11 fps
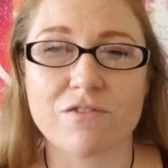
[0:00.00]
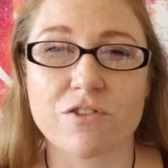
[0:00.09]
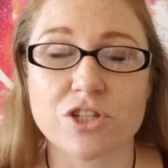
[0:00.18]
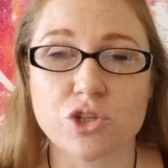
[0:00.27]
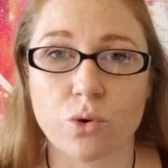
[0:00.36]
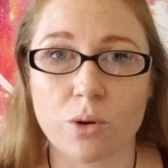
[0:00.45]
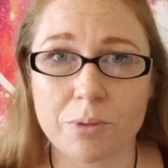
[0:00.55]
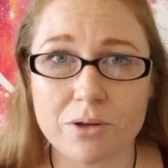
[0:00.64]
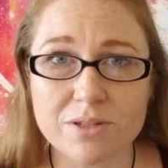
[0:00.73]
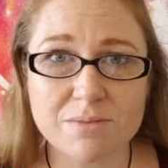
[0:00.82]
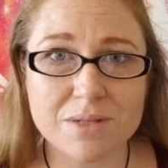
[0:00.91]
For
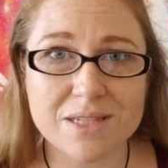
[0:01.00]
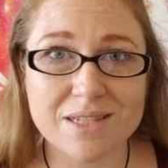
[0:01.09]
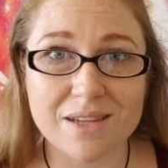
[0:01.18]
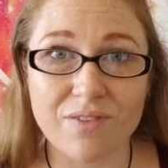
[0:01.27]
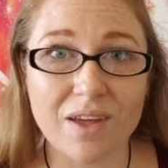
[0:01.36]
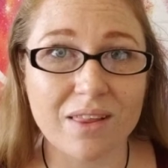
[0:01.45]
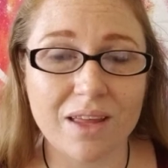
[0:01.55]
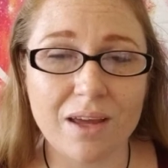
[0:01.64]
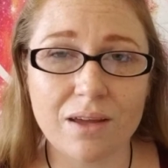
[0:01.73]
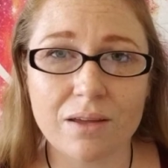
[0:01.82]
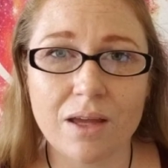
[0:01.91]
Scorpio
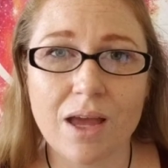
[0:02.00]
specifically,